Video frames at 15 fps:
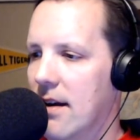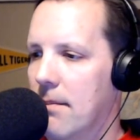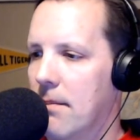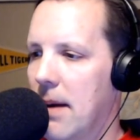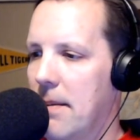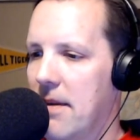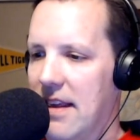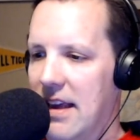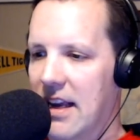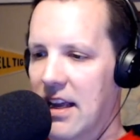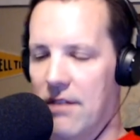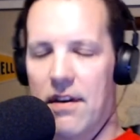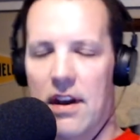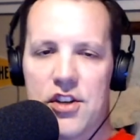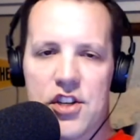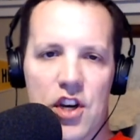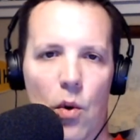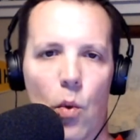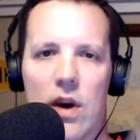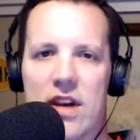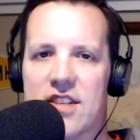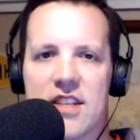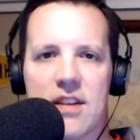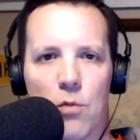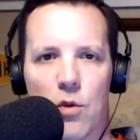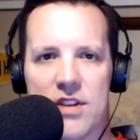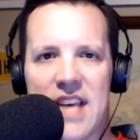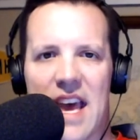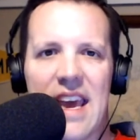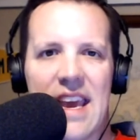the conventional wisdom
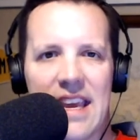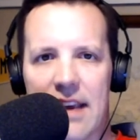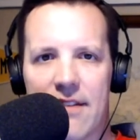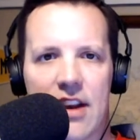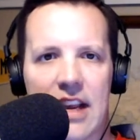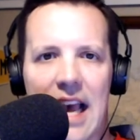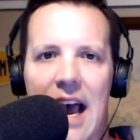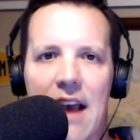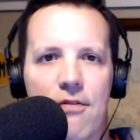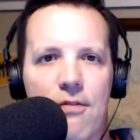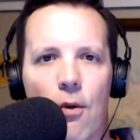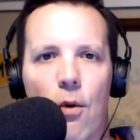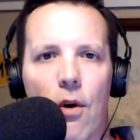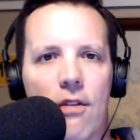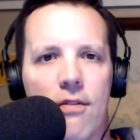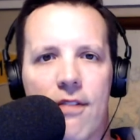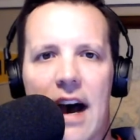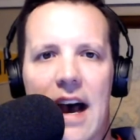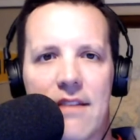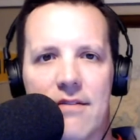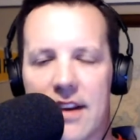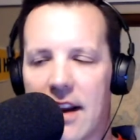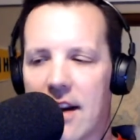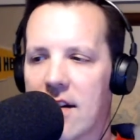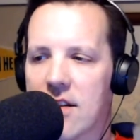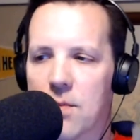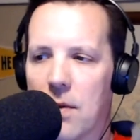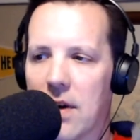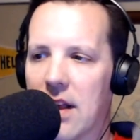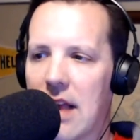was, hey, give a guy 4 or 5 years.
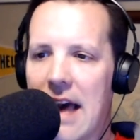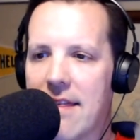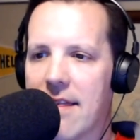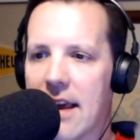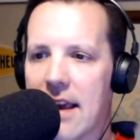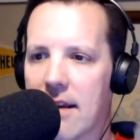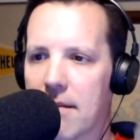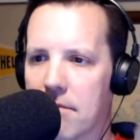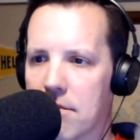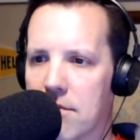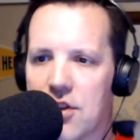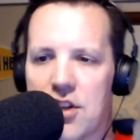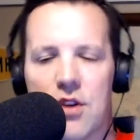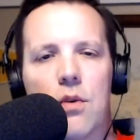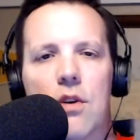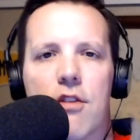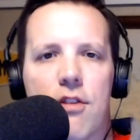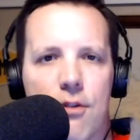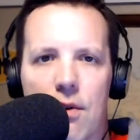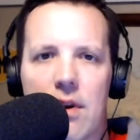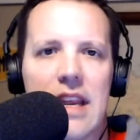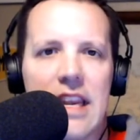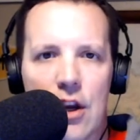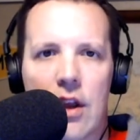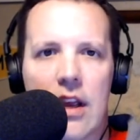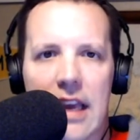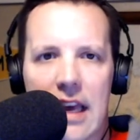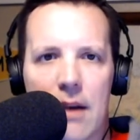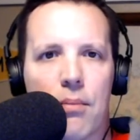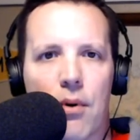Well, I think 2 or 3, you can
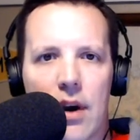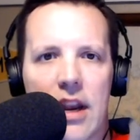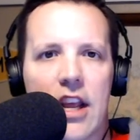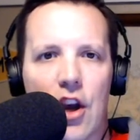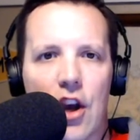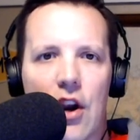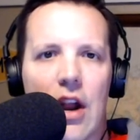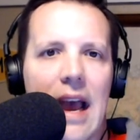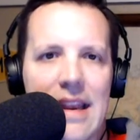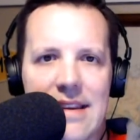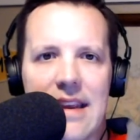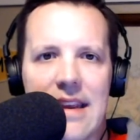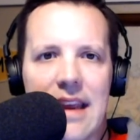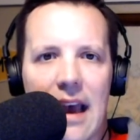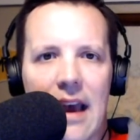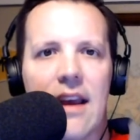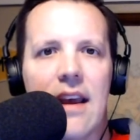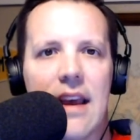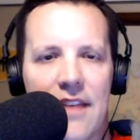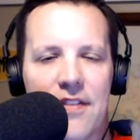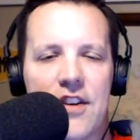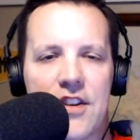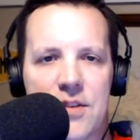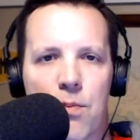get a pretty good idea at this